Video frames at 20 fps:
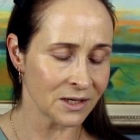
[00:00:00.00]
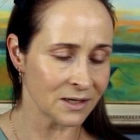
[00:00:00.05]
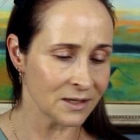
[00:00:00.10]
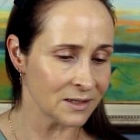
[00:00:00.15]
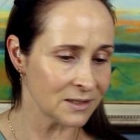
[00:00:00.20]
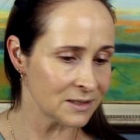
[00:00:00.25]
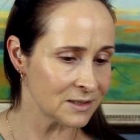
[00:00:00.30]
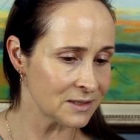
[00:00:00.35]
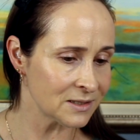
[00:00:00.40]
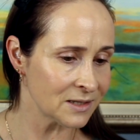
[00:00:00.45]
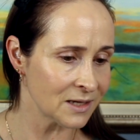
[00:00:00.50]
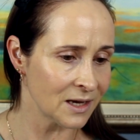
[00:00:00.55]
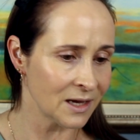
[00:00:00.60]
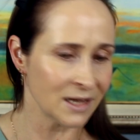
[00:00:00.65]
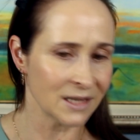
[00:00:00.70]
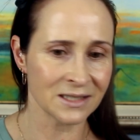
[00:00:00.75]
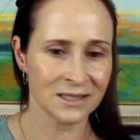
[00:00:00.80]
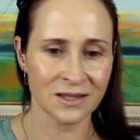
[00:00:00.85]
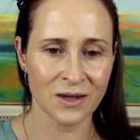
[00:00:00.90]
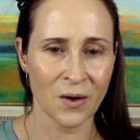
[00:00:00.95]
is,
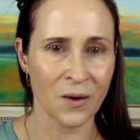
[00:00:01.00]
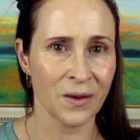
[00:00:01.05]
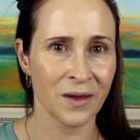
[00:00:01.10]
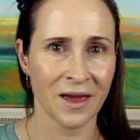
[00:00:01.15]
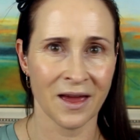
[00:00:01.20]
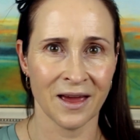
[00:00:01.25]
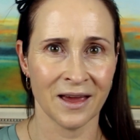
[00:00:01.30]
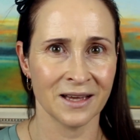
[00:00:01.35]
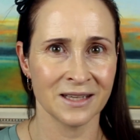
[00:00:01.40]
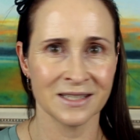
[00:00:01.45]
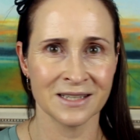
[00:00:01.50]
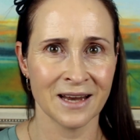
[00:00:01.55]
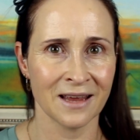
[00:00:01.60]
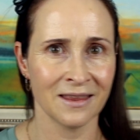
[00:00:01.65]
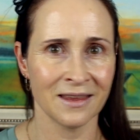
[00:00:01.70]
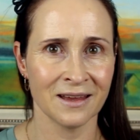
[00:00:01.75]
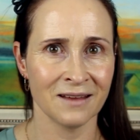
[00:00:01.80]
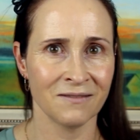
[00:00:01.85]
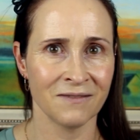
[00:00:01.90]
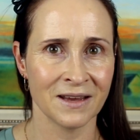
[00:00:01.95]
it's okay, it's
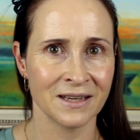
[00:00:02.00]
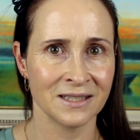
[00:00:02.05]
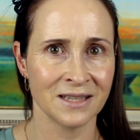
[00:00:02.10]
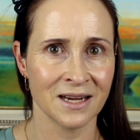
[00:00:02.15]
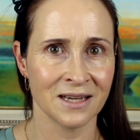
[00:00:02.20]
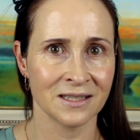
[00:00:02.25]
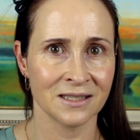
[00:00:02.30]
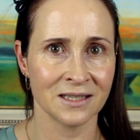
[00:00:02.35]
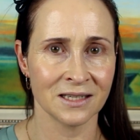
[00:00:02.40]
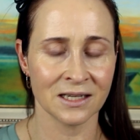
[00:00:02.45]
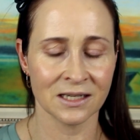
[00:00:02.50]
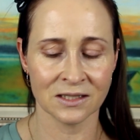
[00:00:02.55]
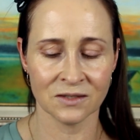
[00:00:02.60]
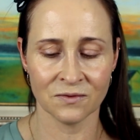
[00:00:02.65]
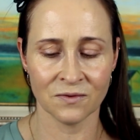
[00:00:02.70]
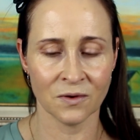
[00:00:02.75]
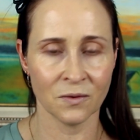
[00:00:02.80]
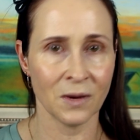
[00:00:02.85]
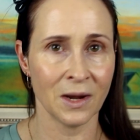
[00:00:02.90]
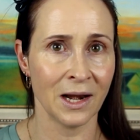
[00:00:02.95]
nothing fantastic, it's
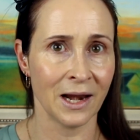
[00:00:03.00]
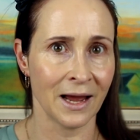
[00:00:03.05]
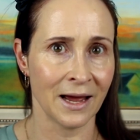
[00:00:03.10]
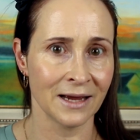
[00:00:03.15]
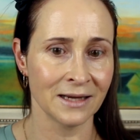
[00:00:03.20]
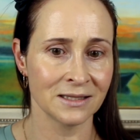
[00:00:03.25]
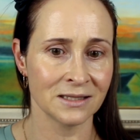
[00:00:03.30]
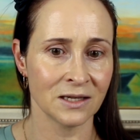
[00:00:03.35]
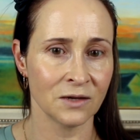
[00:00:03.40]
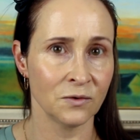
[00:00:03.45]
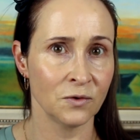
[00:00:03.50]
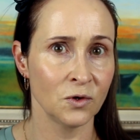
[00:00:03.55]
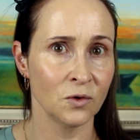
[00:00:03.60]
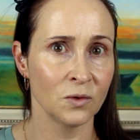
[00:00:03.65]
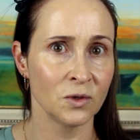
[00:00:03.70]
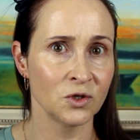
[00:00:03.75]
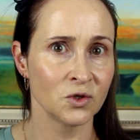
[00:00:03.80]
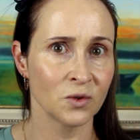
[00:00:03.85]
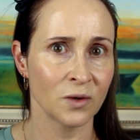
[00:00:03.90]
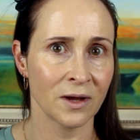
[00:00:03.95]
very light. If
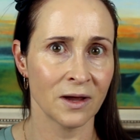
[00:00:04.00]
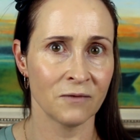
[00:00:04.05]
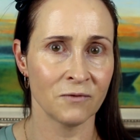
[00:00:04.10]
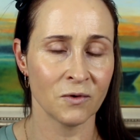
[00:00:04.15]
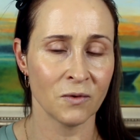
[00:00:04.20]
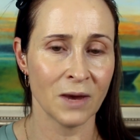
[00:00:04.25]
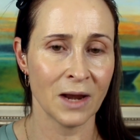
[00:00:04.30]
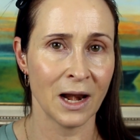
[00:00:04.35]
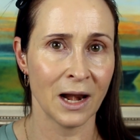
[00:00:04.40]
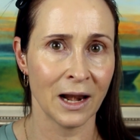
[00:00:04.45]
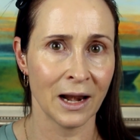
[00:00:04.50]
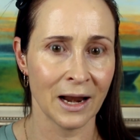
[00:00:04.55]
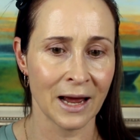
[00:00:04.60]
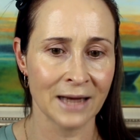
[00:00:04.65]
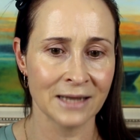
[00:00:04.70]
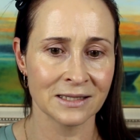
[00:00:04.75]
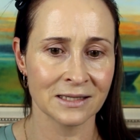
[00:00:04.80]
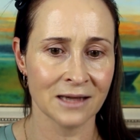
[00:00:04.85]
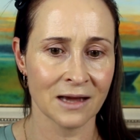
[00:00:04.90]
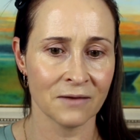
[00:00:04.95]
you enjoy a very
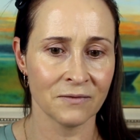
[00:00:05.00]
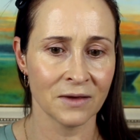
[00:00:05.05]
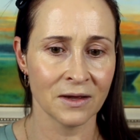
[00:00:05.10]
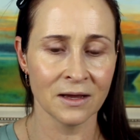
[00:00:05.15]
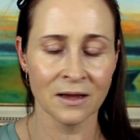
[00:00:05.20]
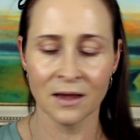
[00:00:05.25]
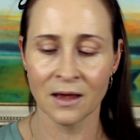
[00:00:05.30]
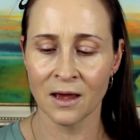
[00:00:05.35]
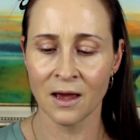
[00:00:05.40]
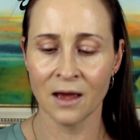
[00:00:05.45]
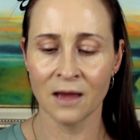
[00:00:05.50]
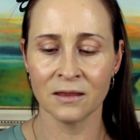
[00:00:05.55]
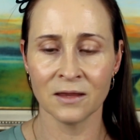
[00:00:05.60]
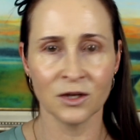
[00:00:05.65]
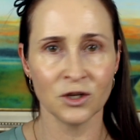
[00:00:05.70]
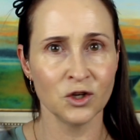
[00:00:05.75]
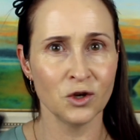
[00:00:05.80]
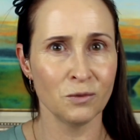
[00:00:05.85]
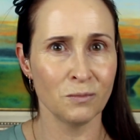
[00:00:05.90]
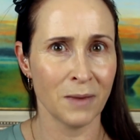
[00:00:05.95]
light cover,
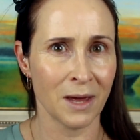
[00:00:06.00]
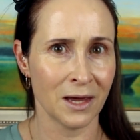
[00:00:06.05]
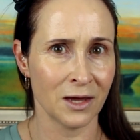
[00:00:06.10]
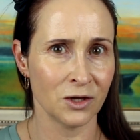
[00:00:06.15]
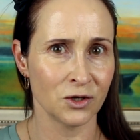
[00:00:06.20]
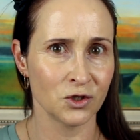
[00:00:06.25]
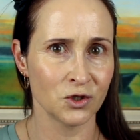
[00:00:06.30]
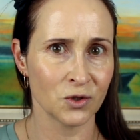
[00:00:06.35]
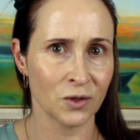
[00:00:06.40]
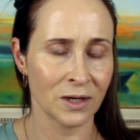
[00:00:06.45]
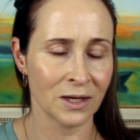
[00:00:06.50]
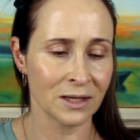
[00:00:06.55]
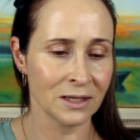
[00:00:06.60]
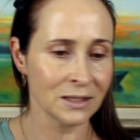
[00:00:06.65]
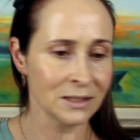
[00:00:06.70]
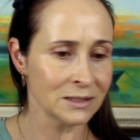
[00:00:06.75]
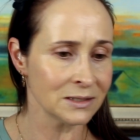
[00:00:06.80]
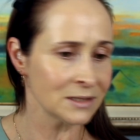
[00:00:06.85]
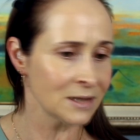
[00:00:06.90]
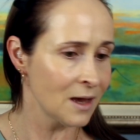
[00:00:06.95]
then you may enjoy
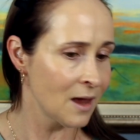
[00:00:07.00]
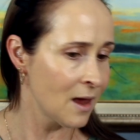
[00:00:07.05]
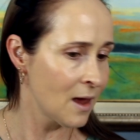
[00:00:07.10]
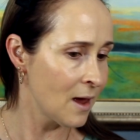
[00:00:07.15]
this.